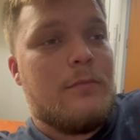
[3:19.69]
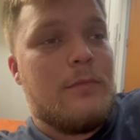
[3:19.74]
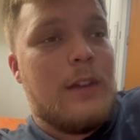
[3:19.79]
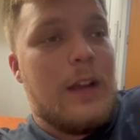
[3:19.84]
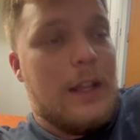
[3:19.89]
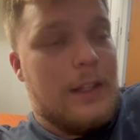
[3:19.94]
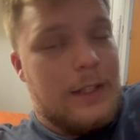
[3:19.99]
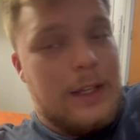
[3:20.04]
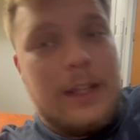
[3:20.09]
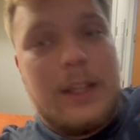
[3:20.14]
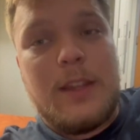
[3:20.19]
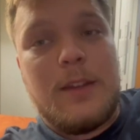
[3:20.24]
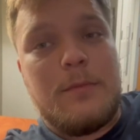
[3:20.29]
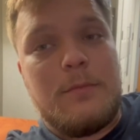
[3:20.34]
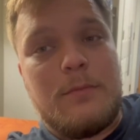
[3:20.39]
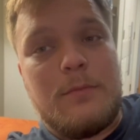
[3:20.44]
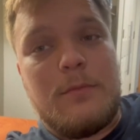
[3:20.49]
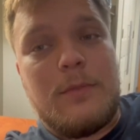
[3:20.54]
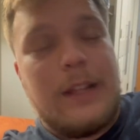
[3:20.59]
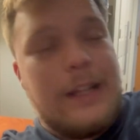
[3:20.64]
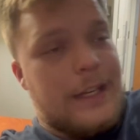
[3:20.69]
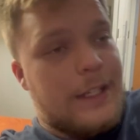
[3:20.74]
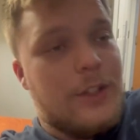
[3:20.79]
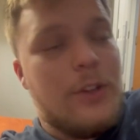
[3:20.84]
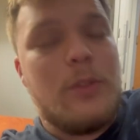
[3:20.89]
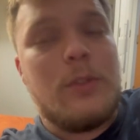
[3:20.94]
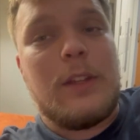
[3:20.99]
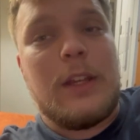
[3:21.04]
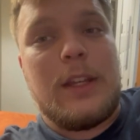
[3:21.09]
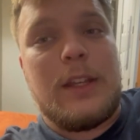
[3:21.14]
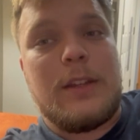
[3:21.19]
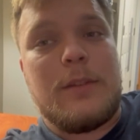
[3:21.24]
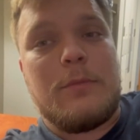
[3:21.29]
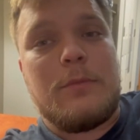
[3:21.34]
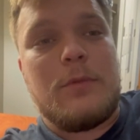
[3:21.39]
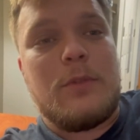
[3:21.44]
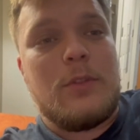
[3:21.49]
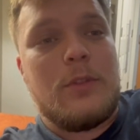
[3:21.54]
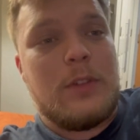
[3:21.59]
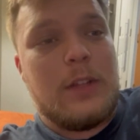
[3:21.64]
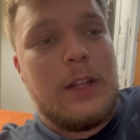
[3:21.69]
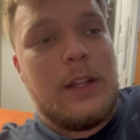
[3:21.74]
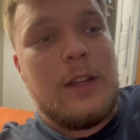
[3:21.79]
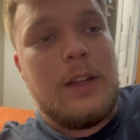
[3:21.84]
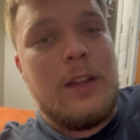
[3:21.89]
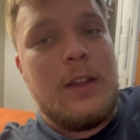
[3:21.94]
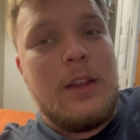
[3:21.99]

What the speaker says: I like him and I don't like him, okay?